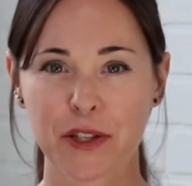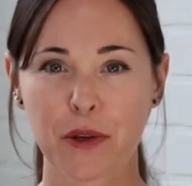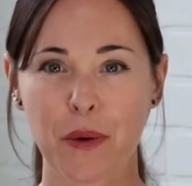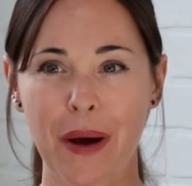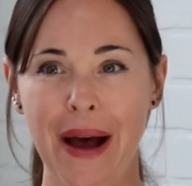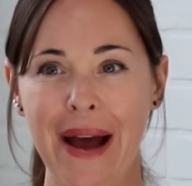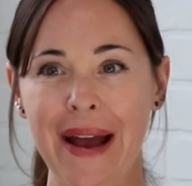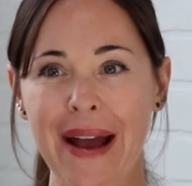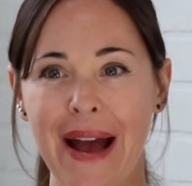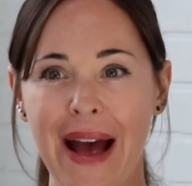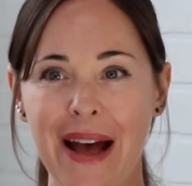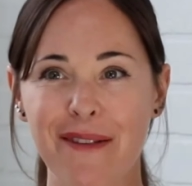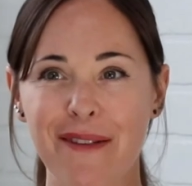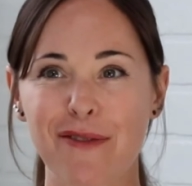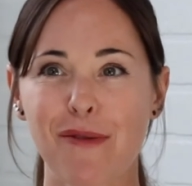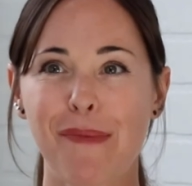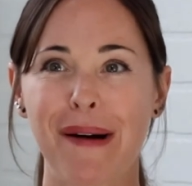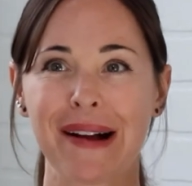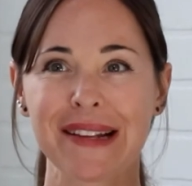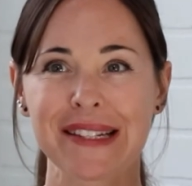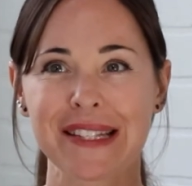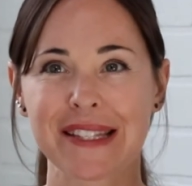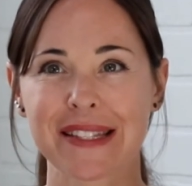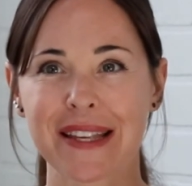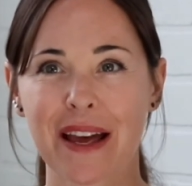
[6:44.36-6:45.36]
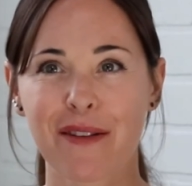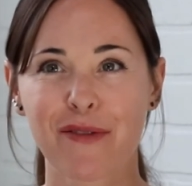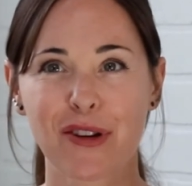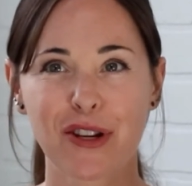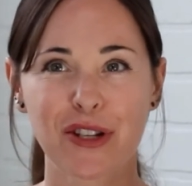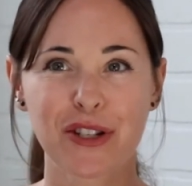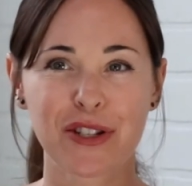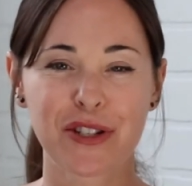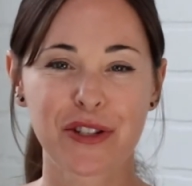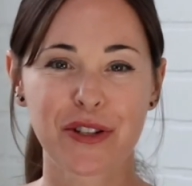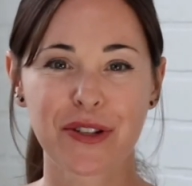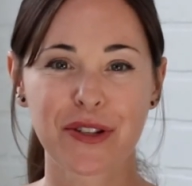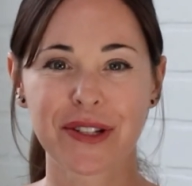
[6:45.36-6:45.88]
So I have about
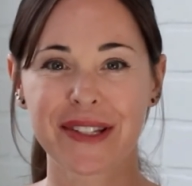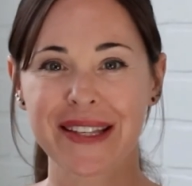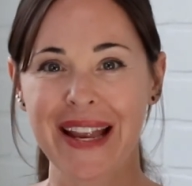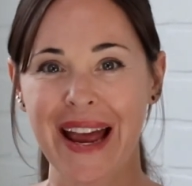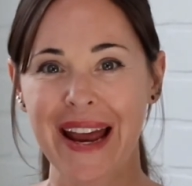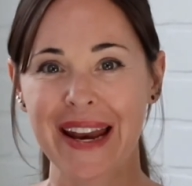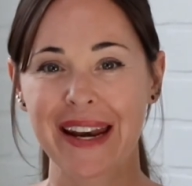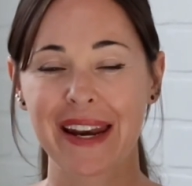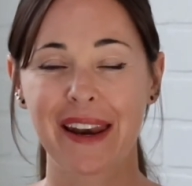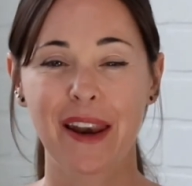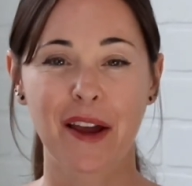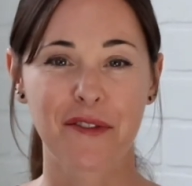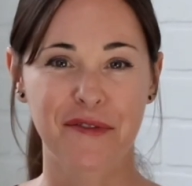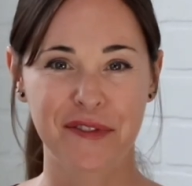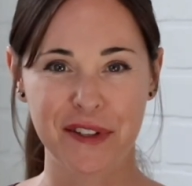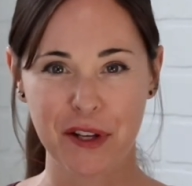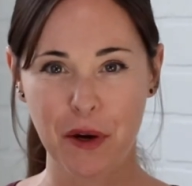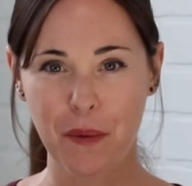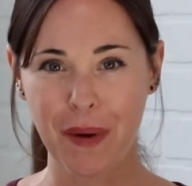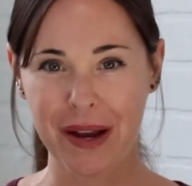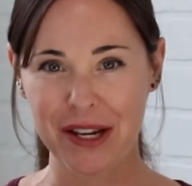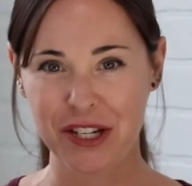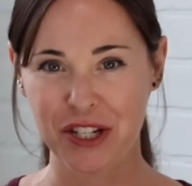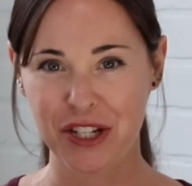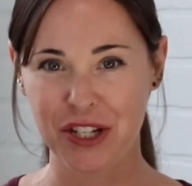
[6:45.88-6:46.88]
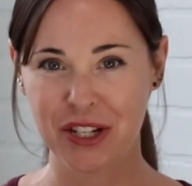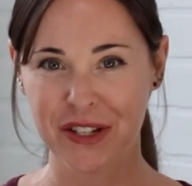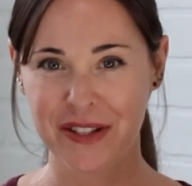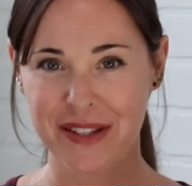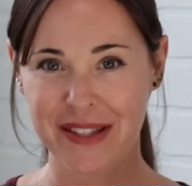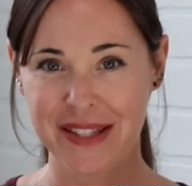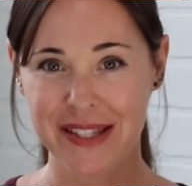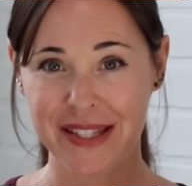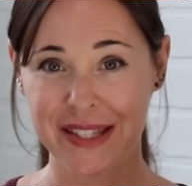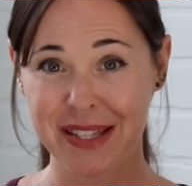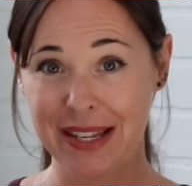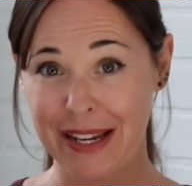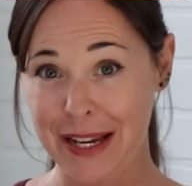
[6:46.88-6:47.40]
7 to 10 lofty
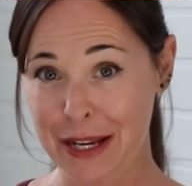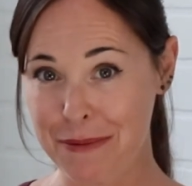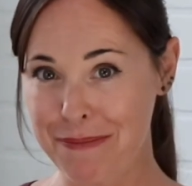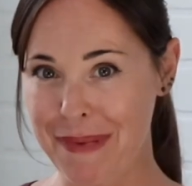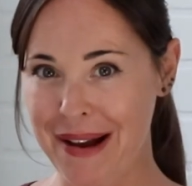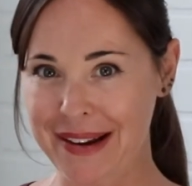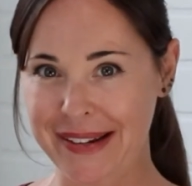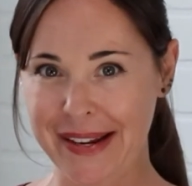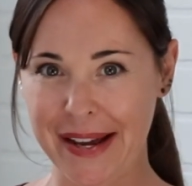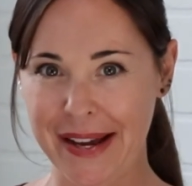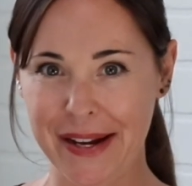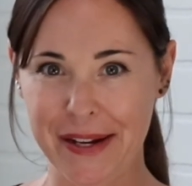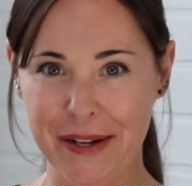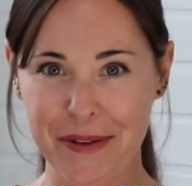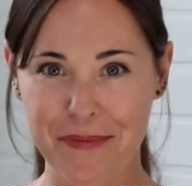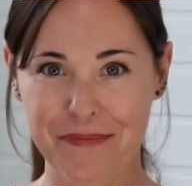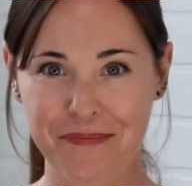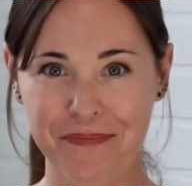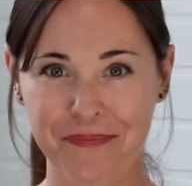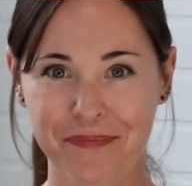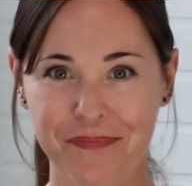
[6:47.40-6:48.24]
questions in my deck.